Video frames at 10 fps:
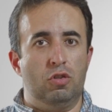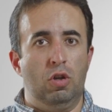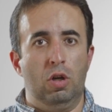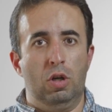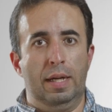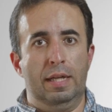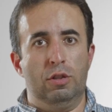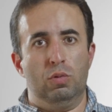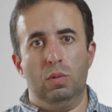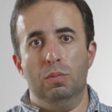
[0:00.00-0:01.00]
Star
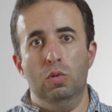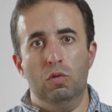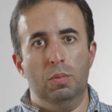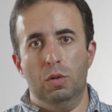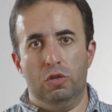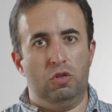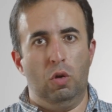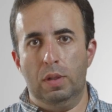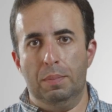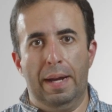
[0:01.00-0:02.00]
has a removable
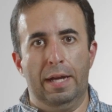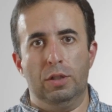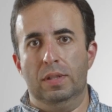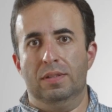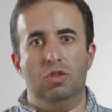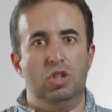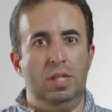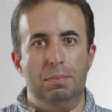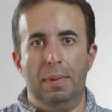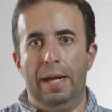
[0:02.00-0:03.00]
Sony battery. It's a
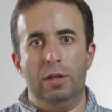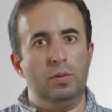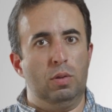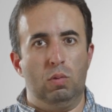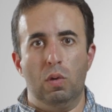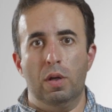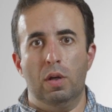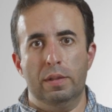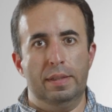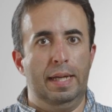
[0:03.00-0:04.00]
cheap battery. It'll run
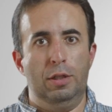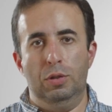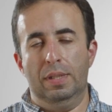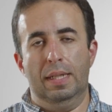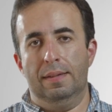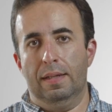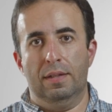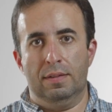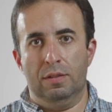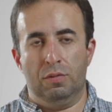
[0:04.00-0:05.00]
all day, and you can get a
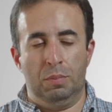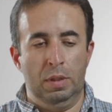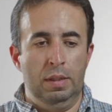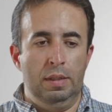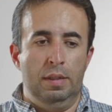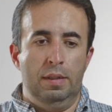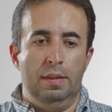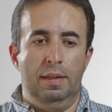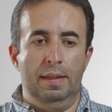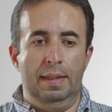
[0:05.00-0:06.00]
dozen of them.
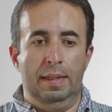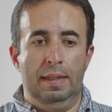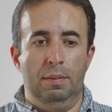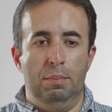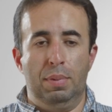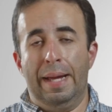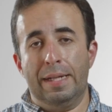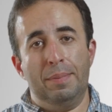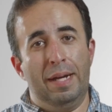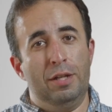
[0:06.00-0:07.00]
The
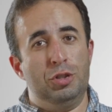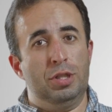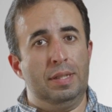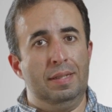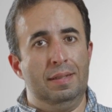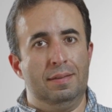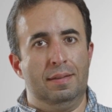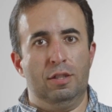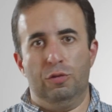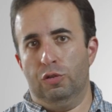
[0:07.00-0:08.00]
Black Magic is
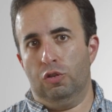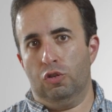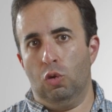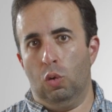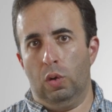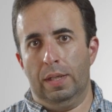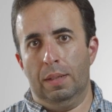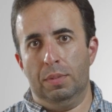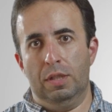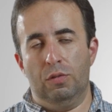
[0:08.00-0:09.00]
a different story, and I
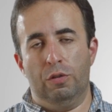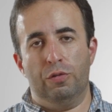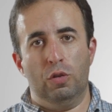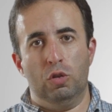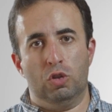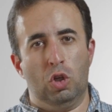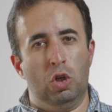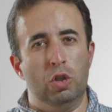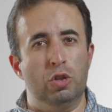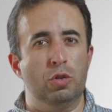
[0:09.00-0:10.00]
believe on a full
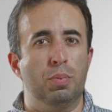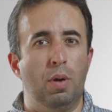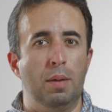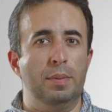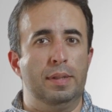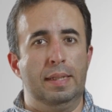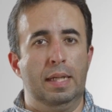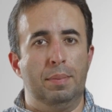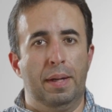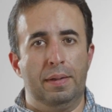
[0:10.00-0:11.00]
charge, you're probably going to
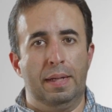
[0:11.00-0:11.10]
get about